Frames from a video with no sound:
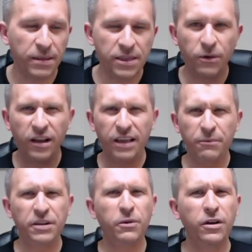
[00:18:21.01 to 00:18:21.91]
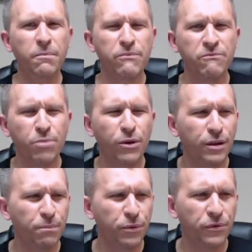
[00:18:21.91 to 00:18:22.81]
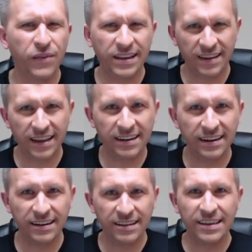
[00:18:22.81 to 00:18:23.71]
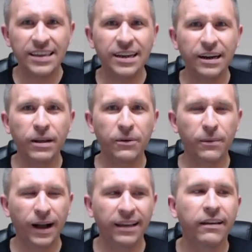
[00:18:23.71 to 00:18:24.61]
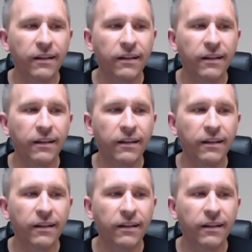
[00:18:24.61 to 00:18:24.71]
but the one guy, was he wearing a bulletproof vest, like that little thing there? I'm like, why?